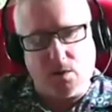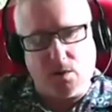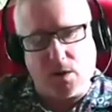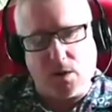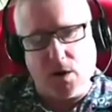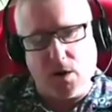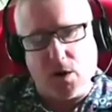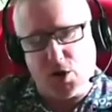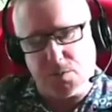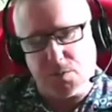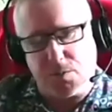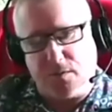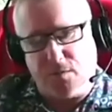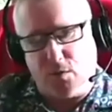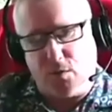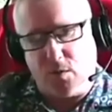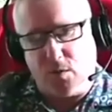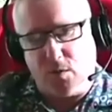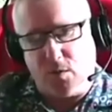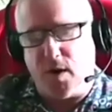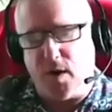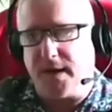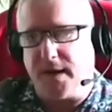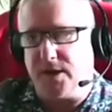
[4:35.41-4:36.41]
lots before
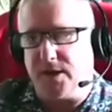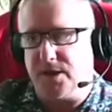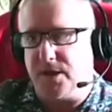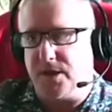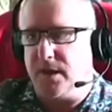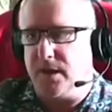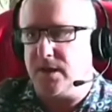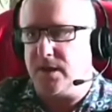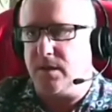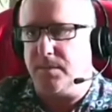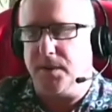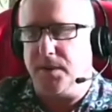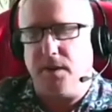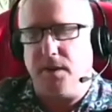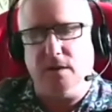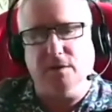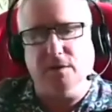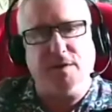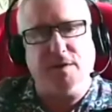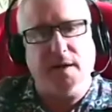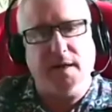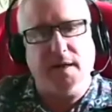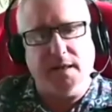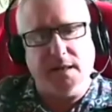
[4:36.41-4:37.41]
Brexit to burn for
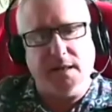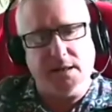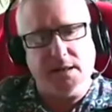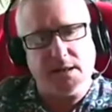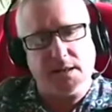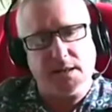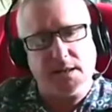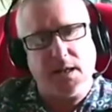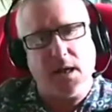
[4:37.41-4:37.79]
heat.